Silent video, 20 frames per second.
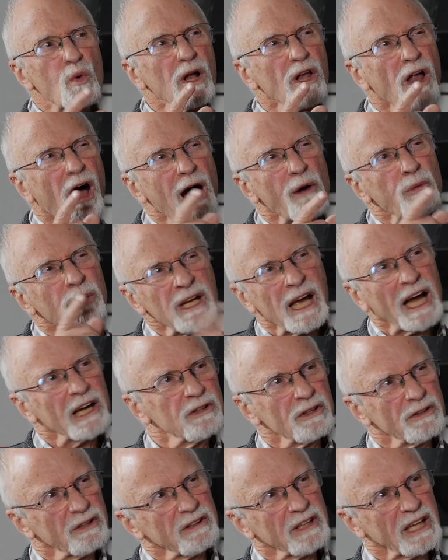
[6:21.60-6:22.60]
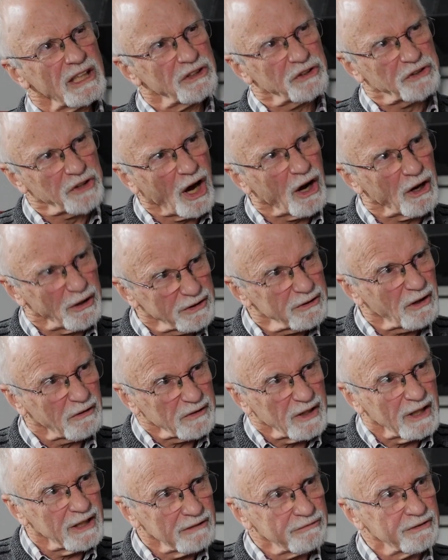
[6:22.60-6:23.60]
well, I would argue that they don't
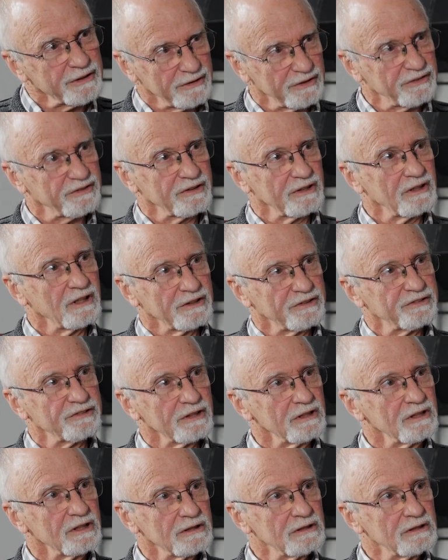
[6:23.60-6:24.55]
on the evidence that I see.